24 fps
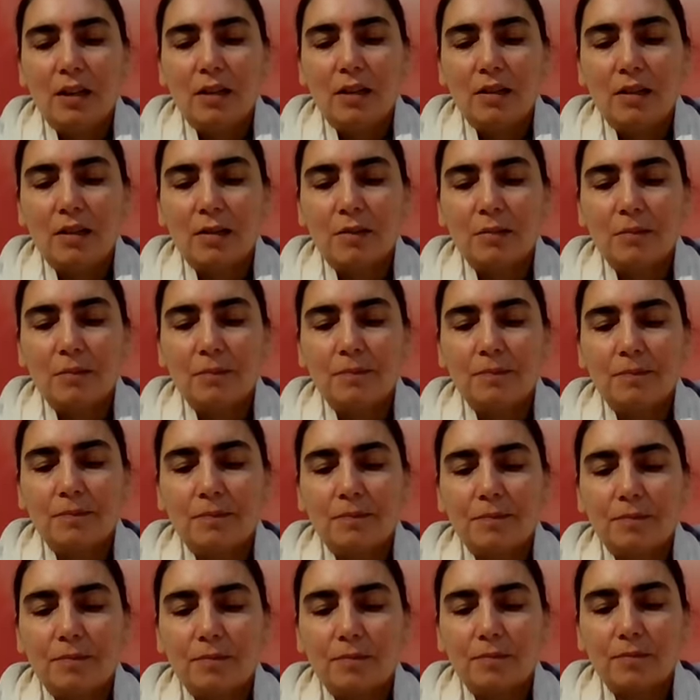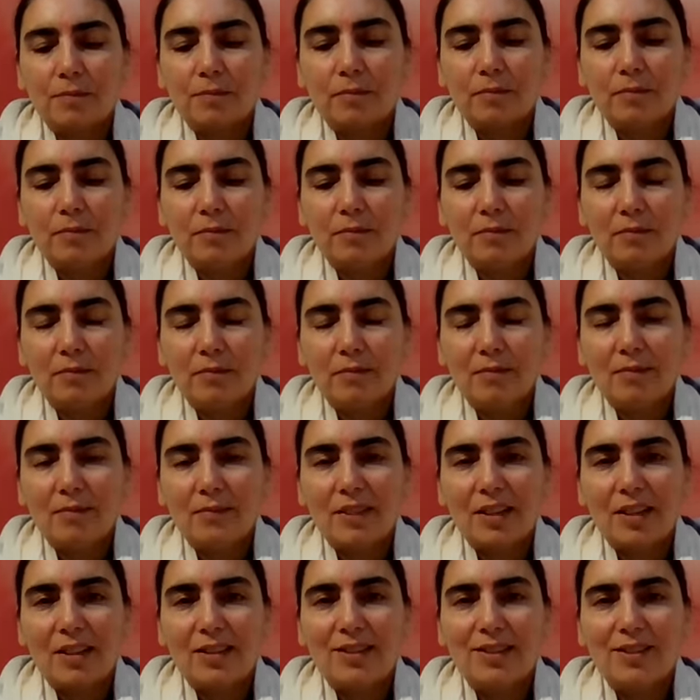
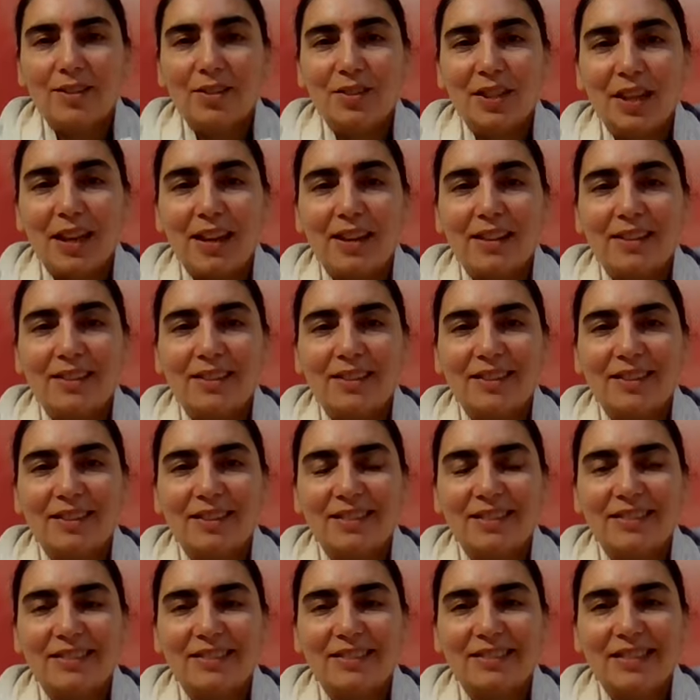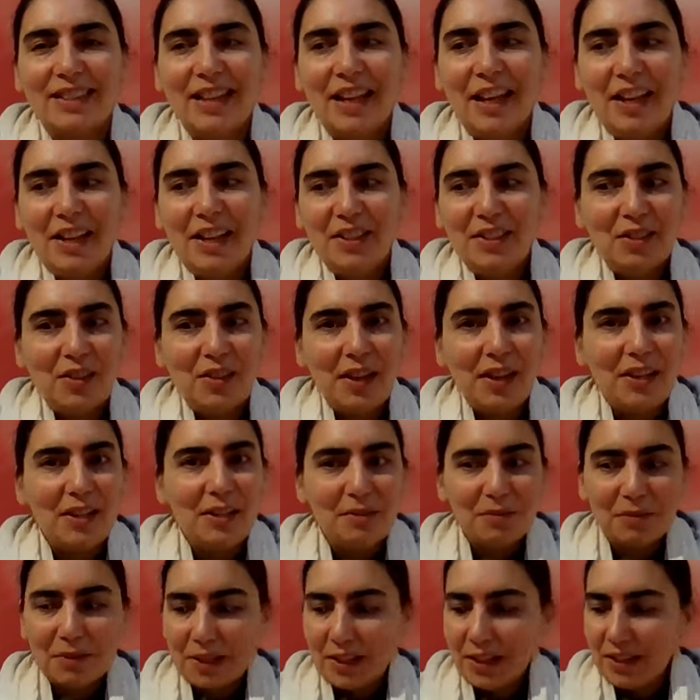So yes. So
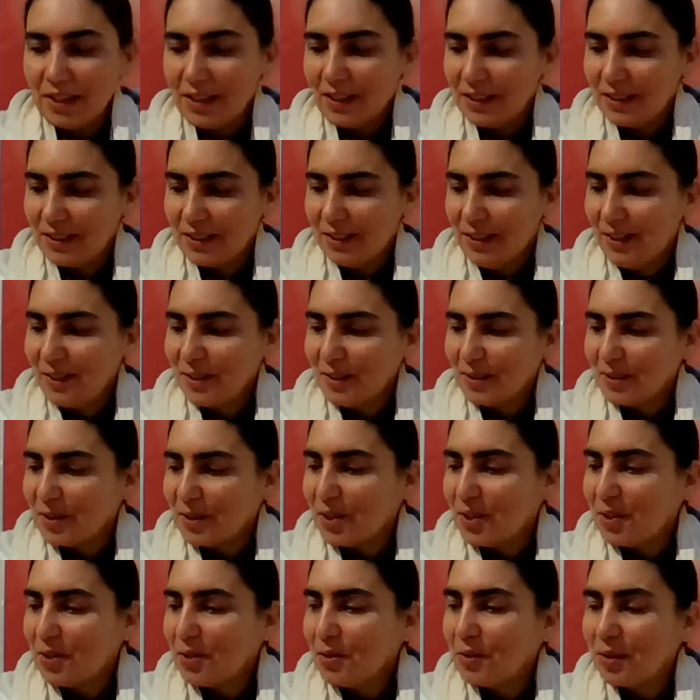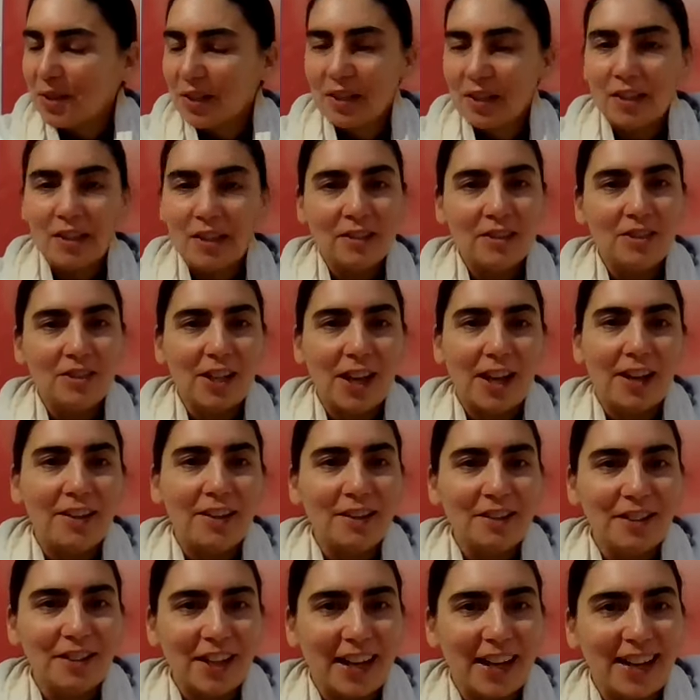anyway, you know, you can
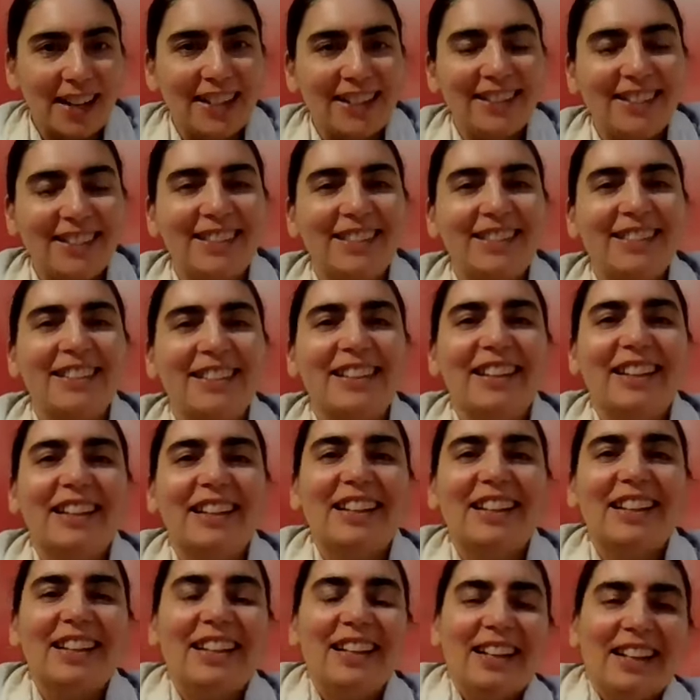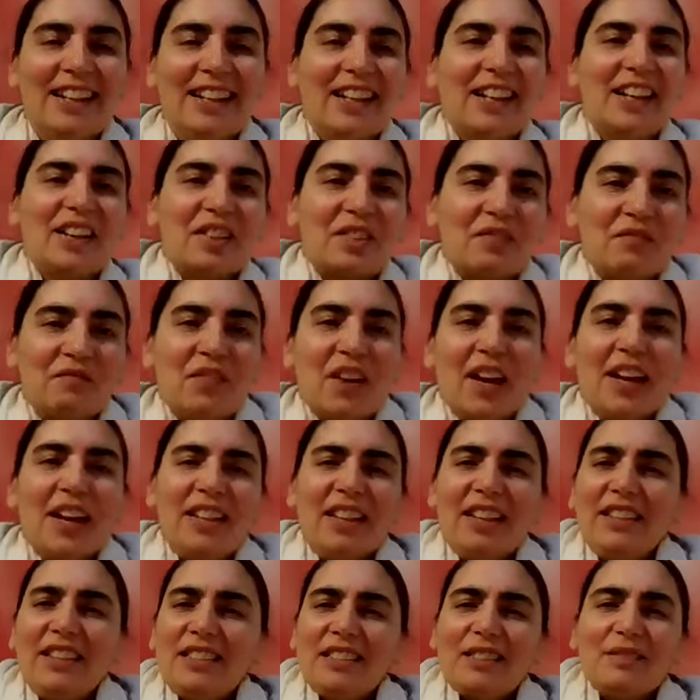generate. And
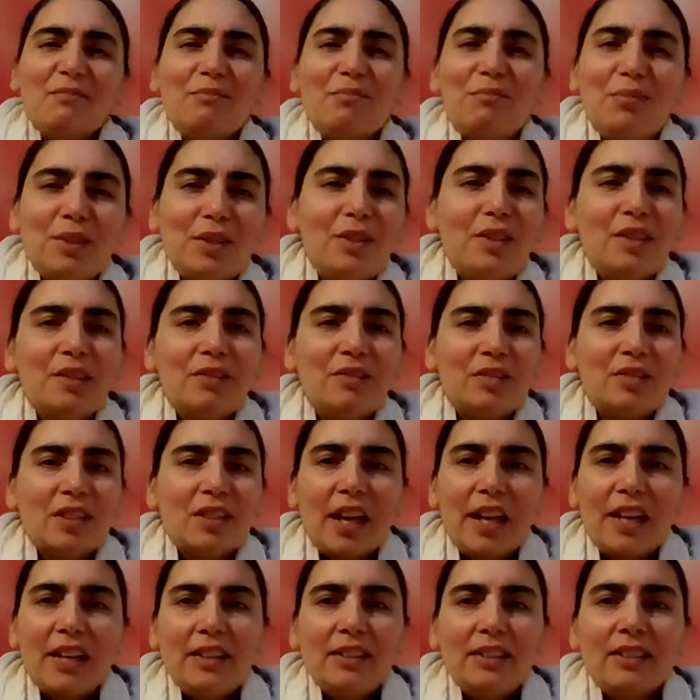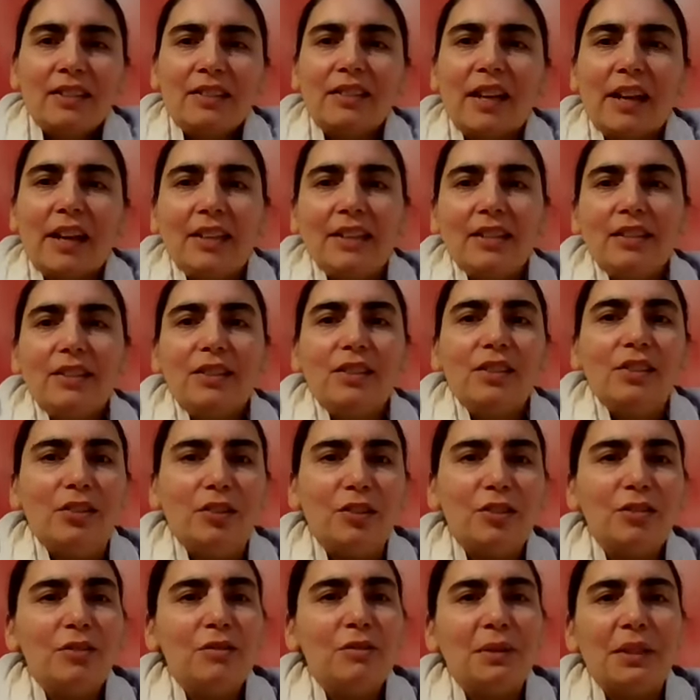it's a beautiful exercise to
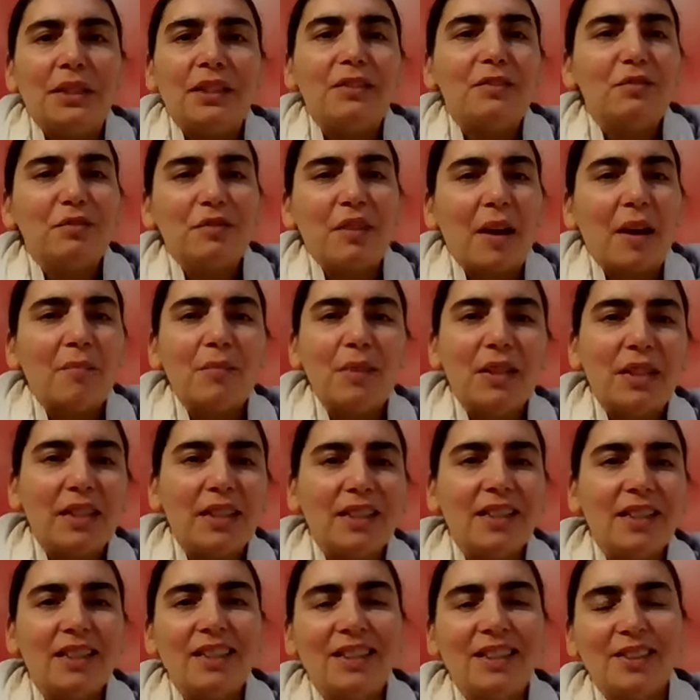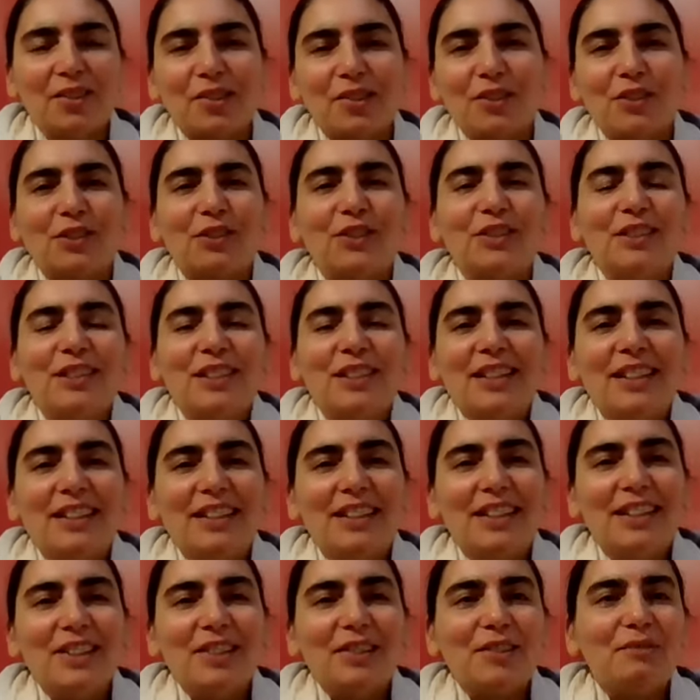do with the family or,
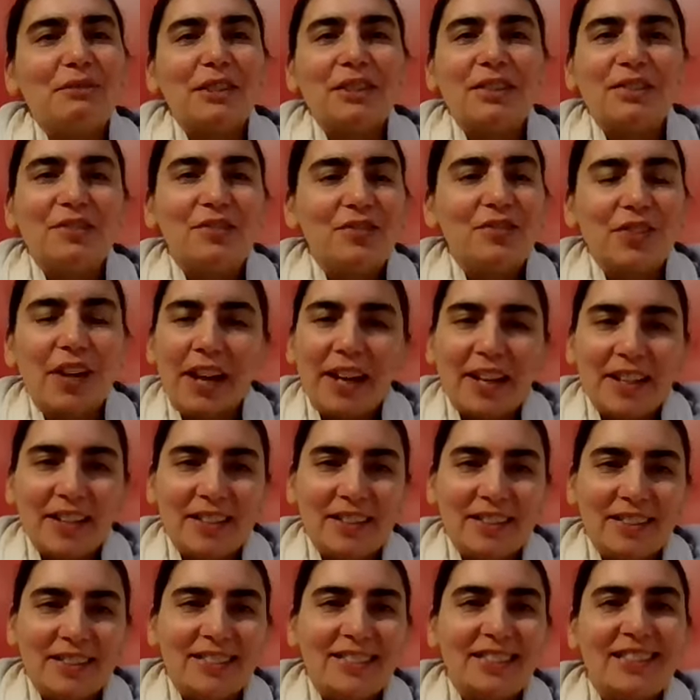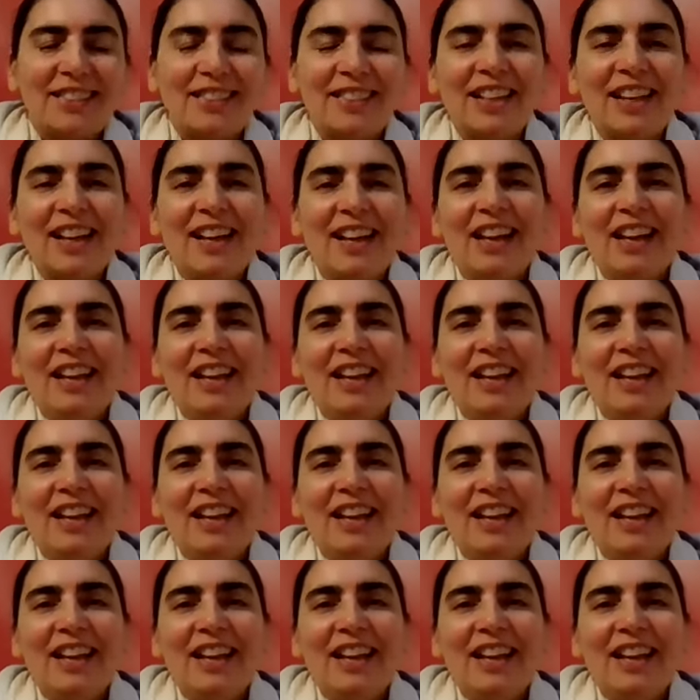you know, with friends